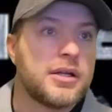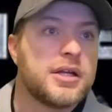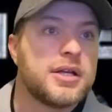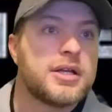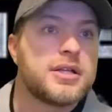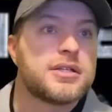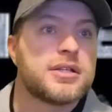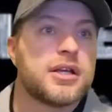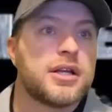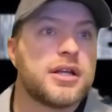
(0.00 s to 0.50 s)

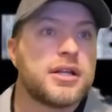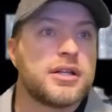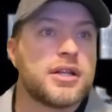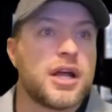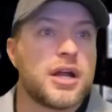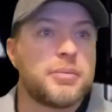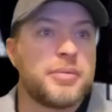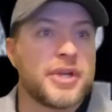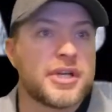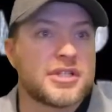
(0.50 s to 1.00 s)
Said a lot
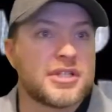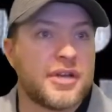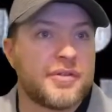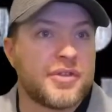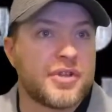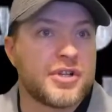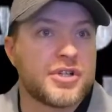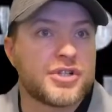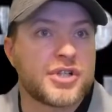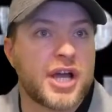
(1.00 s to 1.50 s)
of picks left in
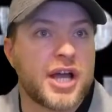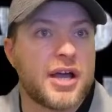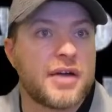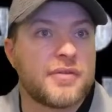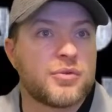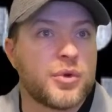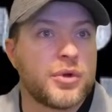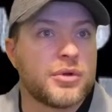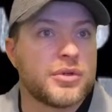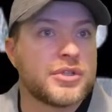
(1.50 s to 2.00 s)
the draft.
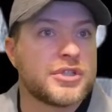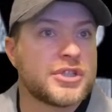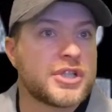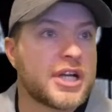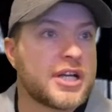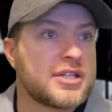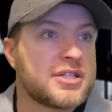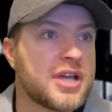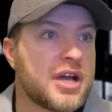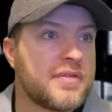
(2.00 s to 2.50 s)
We will
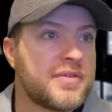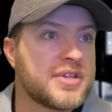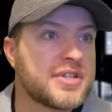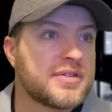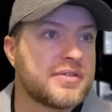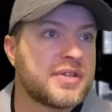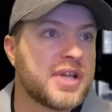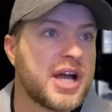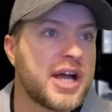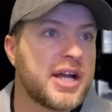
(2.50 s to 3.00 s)
address the offensive
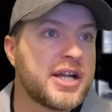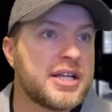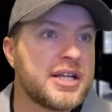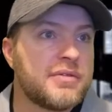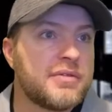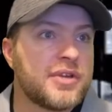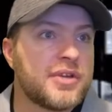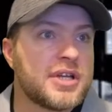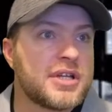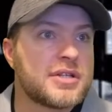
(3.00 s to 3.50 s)
line
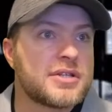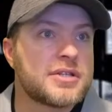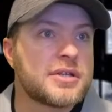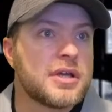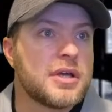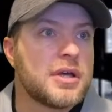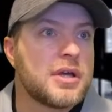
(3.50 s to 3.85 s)
defense.